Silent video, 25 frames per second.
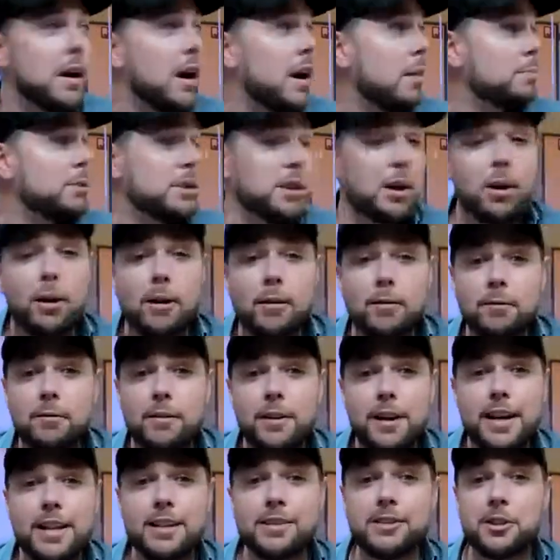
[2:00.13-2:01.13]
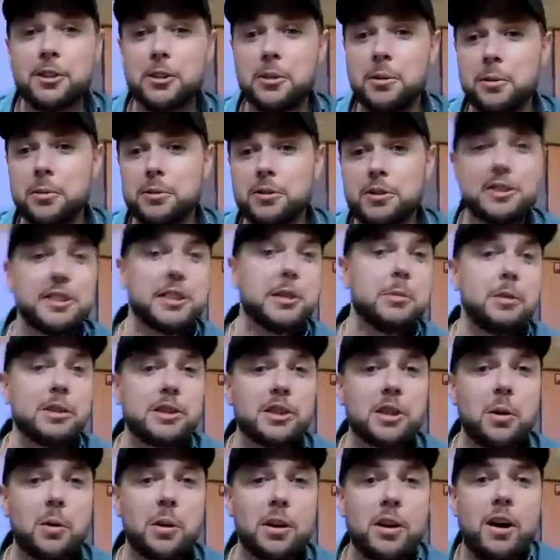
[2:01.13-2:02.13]
observe and to see what's
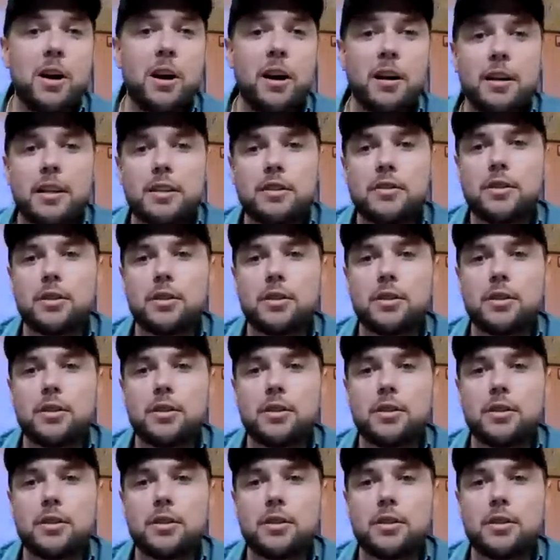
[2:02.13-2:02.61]
going on and